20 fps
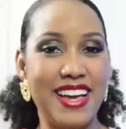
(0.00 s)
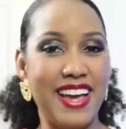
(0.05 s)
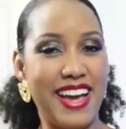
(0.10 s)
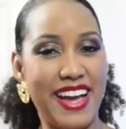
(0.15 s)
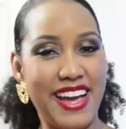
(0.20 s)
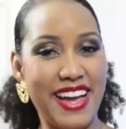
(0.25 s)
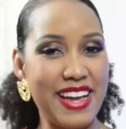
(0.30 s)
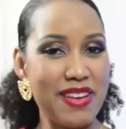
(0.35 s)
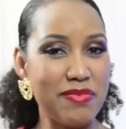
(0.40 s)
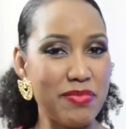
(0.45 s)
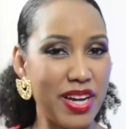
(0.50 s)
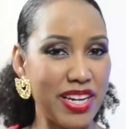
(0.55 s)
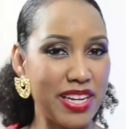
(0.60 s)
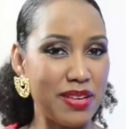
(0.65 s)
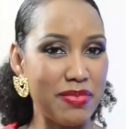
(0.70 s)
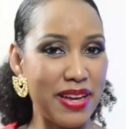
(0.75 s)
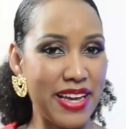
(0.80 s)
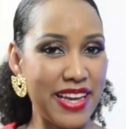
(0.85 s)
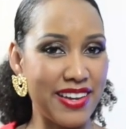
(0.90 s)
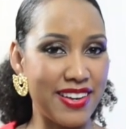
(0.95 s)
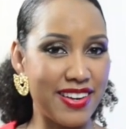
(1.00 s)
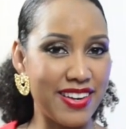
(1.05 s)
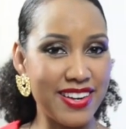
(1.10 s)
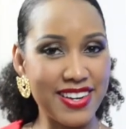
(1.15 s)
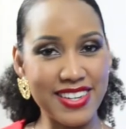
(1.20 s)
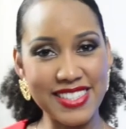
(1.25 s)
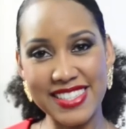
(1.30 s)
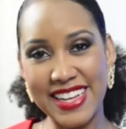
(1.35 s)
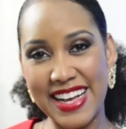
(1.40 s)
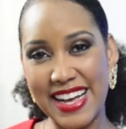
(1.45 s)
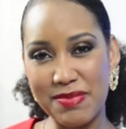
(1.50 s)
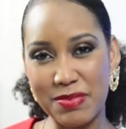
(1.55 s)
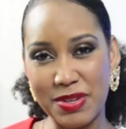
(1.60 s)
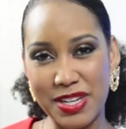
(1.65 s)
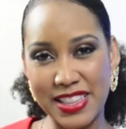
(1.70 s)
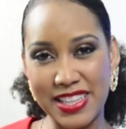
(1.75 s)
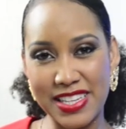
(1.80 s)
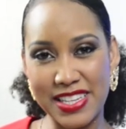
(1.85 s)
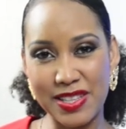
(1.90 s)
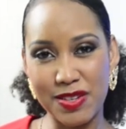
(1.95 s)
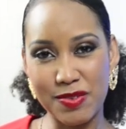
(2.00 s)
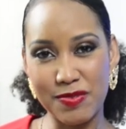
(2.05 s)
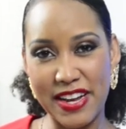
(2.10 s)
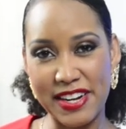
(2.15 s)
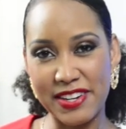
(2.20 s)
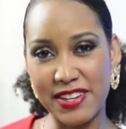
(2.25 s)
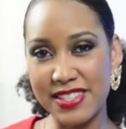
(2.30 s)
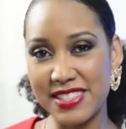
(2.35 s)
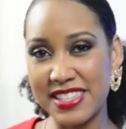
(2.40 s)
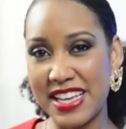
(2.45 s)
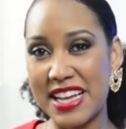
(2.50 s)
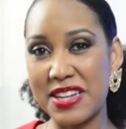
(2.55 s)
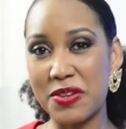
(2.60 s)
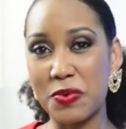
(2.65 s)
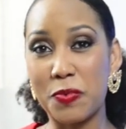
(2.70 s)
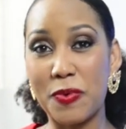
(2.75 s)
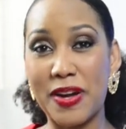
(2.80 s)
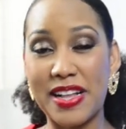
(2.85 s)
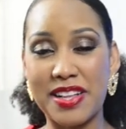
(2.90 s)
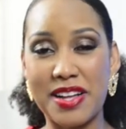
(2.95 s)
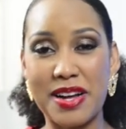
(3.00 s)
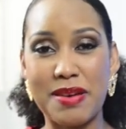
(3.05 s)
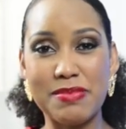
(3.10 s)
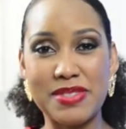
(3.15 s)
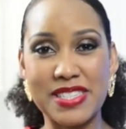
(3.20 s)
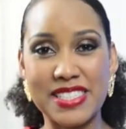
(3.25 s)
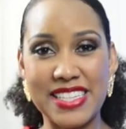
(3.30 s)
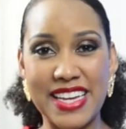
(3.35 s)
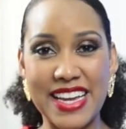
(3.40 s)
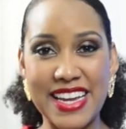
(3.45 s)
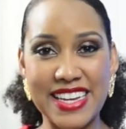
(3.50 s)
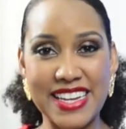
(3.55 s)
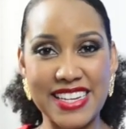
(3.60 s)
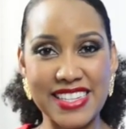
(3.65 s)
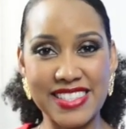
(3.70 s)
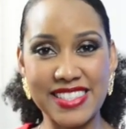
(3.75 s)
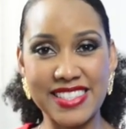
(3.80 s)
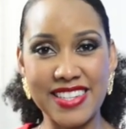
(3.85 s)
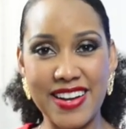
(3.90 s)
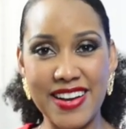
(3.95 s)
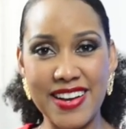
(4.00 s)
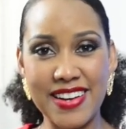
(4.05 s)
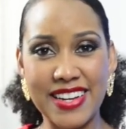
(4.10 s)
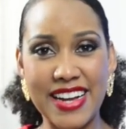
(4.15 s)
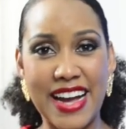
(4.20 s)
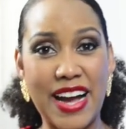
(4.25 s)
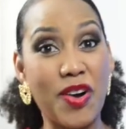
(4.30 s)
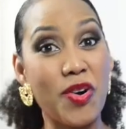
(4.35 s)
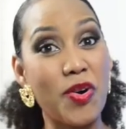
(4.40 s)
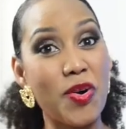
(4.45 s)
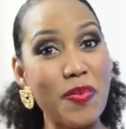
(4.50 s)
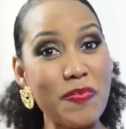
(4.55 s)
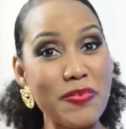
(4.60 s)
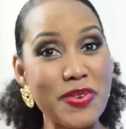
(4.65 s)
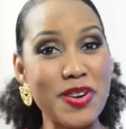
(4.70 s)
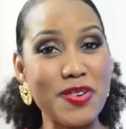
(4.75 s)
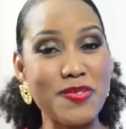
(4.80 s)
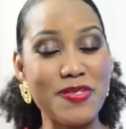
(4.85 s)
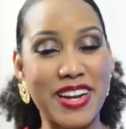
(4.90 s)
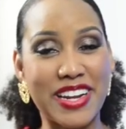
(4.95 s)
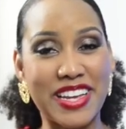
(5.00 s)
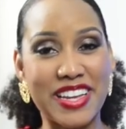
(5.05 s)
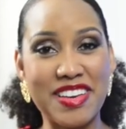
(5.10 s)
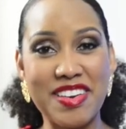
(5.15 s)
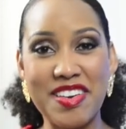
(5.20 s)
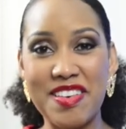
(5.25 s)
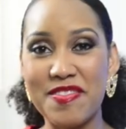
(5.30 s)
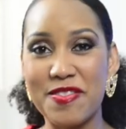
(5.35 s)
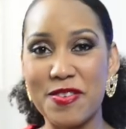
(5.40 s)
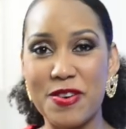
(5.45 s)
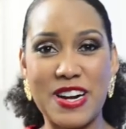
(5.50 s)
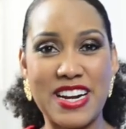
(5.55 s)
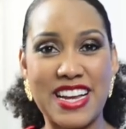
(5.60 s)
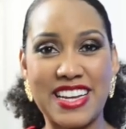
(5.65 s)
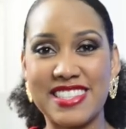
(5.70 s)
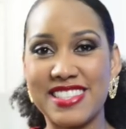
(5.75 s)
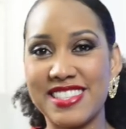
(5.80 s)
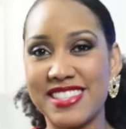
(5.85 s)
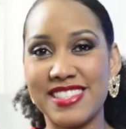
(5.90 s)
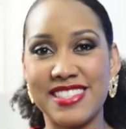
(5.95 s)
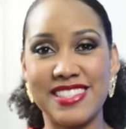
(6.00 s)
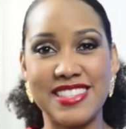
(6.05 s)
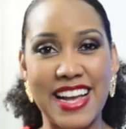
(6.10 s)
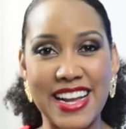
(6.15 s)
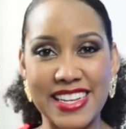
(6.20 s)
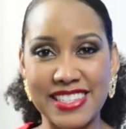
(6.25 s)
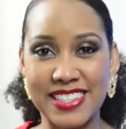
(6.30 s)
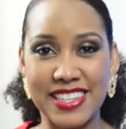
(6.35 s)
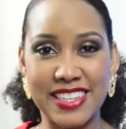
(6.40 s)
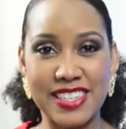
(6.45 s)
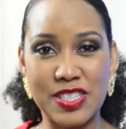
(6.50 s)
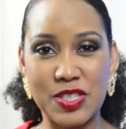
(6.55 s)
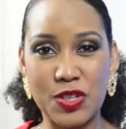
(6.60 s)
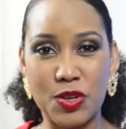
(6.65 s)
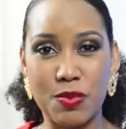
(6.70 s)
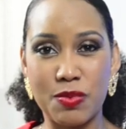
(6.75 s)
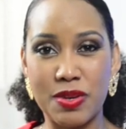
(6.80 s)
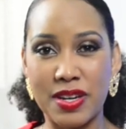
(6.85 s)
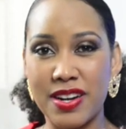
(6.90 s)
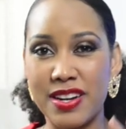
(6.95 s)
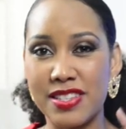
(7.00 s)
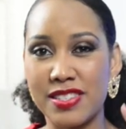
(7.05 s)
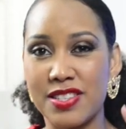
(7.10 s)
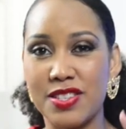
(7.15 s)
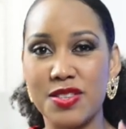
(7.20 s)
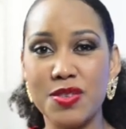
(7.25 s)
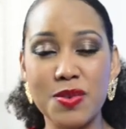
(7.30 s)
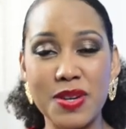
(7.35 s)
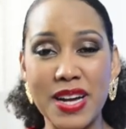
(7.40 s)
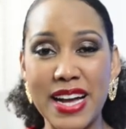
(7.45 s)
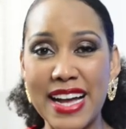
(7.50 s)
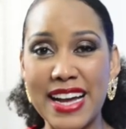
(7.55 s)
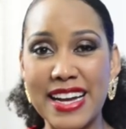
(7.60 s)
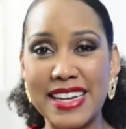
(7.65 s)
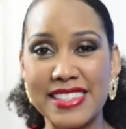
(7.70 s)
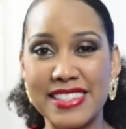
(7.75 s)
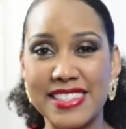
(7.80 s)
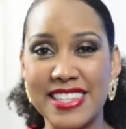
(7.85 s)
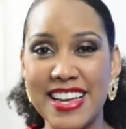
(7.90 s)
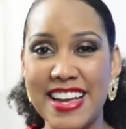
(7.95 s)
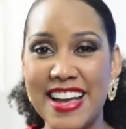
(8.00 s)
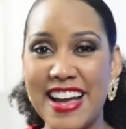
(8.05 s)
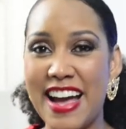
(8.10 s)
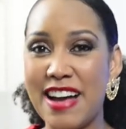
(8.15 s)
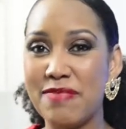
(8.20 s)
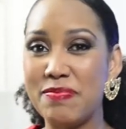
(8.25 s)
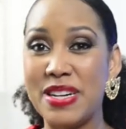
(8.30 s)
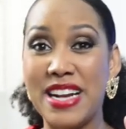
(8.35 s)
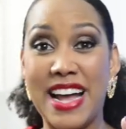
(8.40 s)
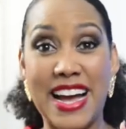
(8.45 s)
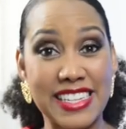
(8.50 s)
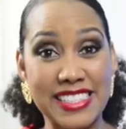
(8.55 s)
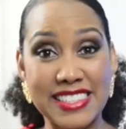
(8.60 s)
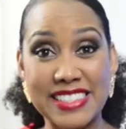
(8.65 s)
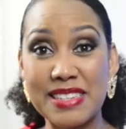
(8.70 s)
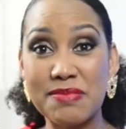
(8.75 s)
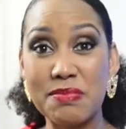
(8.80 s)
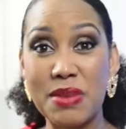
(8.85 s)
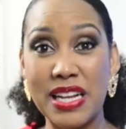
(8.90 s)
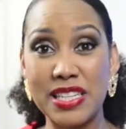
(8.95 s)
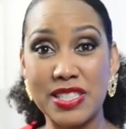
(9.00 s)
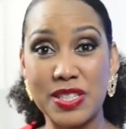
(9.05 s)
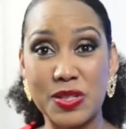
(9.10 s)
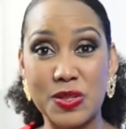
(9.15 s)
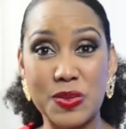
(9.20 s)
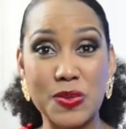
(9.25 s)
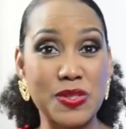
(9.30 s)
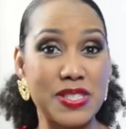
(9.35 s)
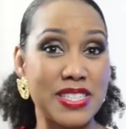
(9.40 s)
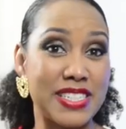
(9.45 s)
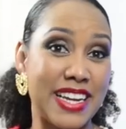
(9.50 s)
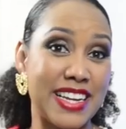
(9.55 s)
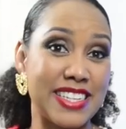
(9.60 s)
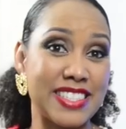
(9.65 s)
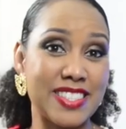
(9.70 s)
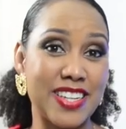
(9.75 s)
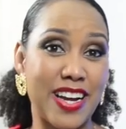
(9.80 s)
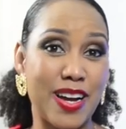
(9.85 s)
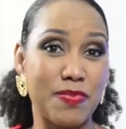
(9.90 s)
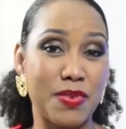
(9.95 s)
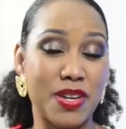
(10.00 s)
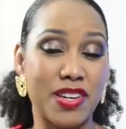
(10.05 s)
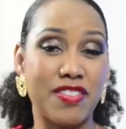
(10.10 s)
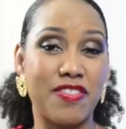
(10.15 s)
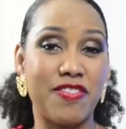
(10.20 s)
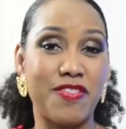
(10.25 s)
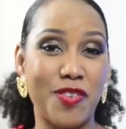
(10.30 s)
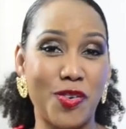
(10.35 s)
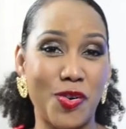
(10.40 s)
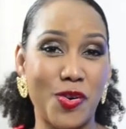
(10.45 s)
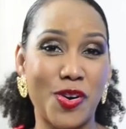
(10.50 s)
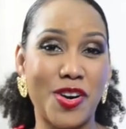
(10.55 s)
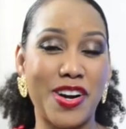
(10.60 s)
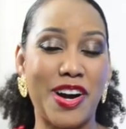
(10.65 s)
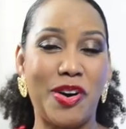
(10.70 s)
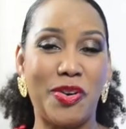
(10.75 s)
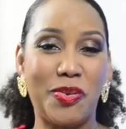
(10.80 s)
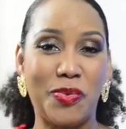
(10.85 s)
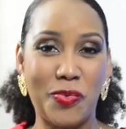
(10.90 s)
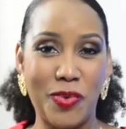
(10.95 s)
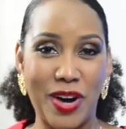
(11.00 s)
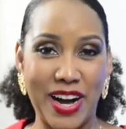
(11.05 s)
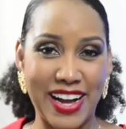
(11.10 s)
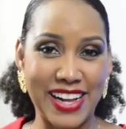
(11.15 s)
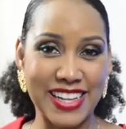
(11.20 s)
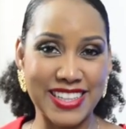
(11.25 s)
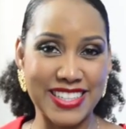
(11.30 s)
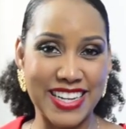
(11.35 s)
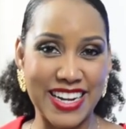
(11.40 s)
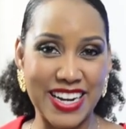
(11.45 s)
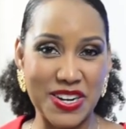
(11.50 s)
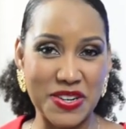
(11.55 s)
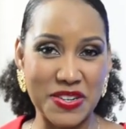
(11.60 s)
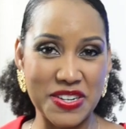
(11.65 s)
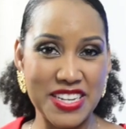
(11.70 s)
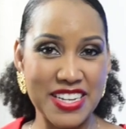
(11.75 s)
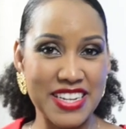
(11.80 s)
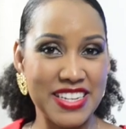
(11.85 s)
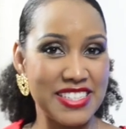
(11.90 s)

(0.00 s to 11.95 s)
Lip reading: Hey Moneymakers, I'm Kalilah Reynolds and welcome to Taking Stock. I hope you're ready for an exciting show because you guys have been asking me to do today's topic for a while now.